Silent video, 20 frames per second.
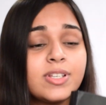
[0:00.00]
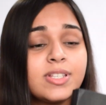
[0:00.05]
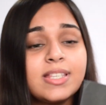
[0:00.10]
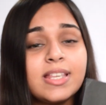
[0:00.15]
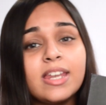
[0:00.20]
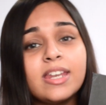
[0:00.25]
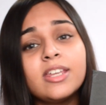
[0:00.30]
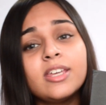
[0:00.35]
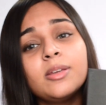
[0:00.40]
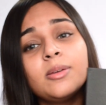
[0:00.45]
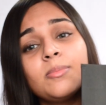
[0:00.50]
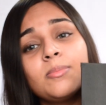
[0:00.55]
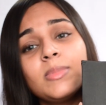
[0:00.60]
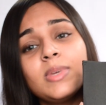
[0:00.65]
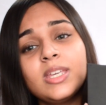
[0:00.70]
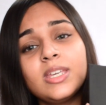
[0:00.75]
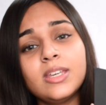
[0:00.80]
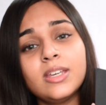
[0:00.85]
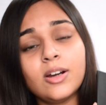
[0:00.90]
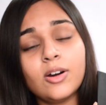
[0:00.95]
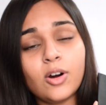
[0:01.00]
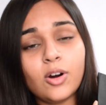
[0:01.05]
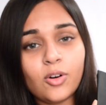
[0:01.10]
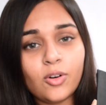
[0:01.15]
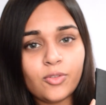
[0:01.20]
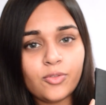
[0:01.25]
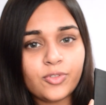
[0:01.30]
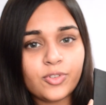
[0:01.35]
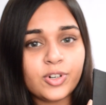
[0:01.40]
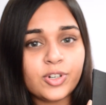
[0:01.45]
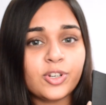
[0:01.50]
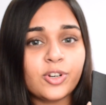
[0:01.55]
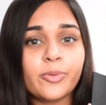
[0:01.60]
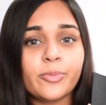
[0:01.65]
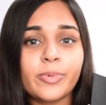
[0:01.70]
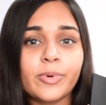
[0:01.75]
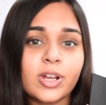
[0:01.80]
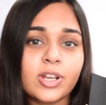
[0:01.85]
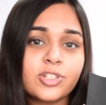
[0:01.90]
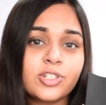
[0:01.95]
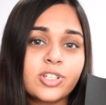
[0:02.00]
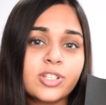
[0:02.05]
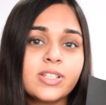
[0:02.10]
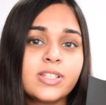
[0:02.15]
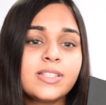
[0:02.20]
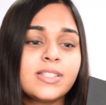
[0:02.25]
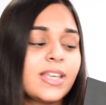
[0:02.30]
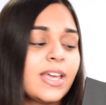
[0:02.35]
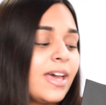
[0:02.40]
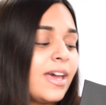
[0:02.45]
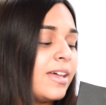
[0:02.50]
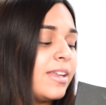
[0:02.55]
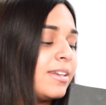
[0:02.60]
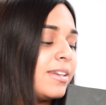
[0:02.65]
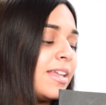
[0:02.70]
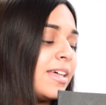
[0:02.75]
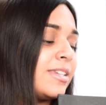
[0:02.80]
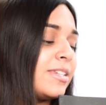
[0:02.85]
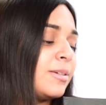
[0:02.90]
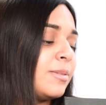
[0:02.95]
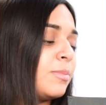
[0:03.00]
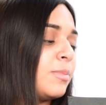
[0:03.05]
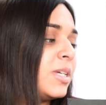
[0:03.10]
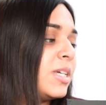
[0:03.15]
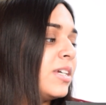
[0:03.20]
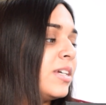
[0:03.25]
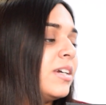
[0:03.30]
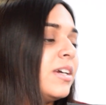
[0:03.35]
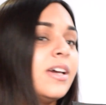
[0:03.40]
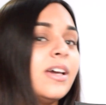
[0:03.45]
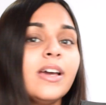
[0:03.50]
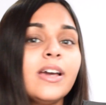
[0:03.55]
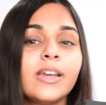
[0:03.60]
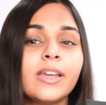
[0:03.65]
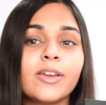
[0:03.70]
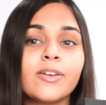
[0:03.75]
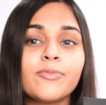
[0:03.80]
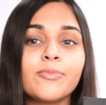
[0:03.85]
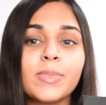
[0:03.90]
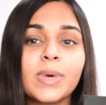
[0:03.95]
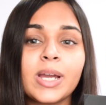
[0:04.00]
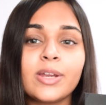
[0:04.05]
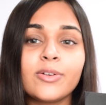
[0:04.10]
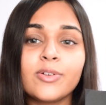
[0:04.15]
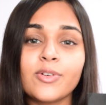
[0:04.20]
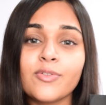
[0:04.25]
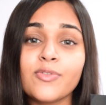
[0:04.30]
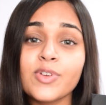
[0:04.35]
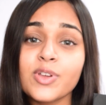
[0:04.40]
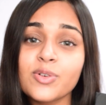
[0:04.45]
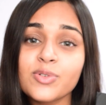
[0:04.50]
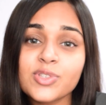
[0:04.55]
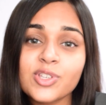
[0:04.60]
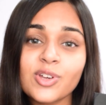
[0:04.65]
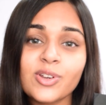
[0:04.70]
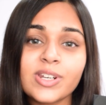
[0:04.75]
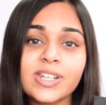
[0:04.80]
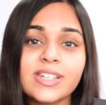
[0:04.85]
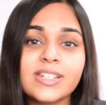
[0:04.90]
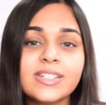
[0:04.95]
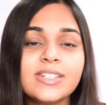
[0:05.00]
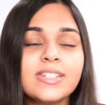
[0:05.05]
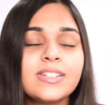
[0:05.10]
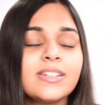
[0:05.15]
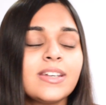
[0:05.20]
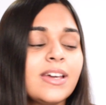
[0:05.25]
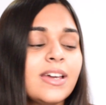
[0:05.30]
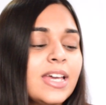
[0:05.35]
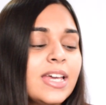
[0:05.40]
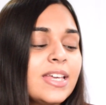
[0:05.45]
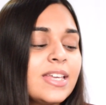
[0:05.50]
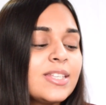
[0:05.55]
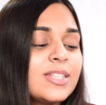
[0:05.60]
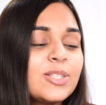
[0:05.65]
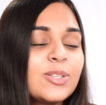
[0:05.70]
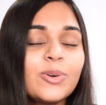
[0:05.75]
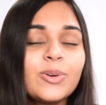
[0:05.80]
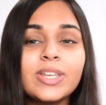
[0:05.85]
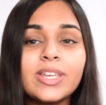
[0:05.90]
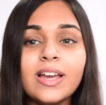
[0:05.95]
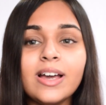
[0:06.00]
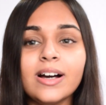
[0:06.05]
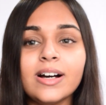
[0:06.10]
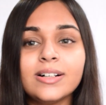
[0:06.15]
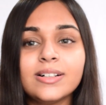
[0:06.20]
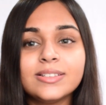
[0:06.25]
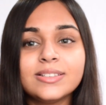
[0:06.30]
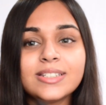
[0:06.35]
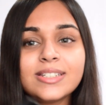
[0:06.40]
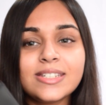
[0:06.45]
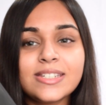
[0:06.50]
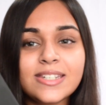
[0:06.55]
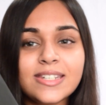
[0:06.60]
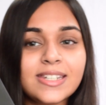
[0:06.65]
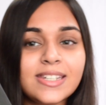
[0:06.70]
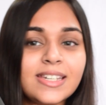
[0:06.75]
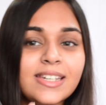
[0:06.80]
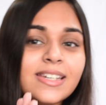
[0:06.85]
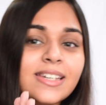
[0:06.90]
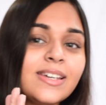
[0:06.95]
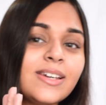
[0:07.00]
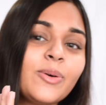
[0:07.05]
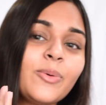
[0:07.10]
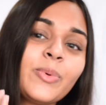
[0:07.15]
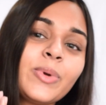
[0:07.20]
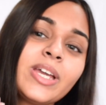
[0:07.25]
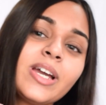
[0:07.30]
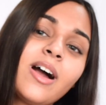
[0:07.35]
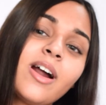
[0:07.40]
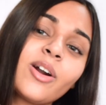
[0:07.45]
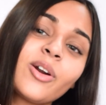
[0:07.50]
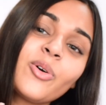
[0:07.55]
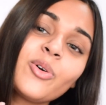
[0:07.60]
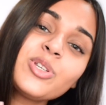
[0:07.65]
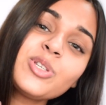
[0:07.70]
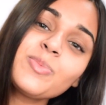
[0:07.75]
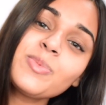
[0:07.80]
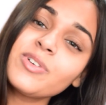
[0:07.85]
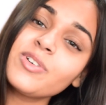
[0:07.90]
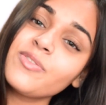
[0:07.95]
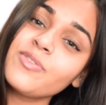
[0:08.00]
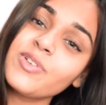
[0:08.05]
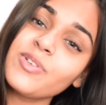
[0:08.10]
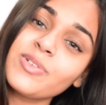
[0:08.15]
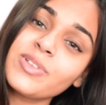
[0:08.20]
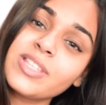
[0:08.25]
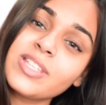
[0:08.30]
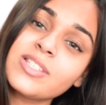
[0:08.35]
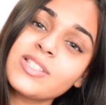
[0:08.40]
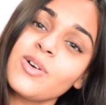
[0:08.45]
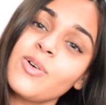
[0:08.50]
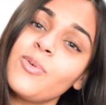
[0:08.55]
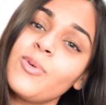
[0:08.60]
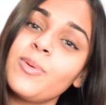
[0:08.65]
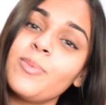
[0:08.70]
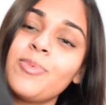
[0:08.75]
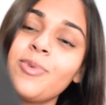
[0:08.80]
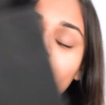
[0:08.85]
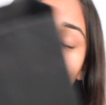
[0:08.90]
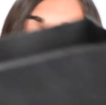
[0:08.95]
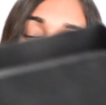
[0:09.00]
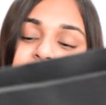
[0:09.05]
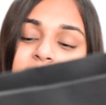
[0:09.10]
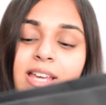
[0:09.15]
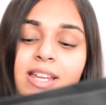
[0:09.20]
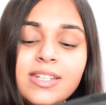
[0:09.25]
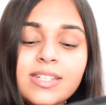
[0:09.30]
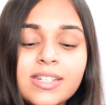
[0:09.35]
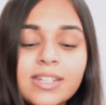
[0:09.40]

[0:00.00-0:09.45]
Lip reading: sending me over your brushes and letting me give my reviews on it. So yeah, today we are going to be reviewing this whole brush set,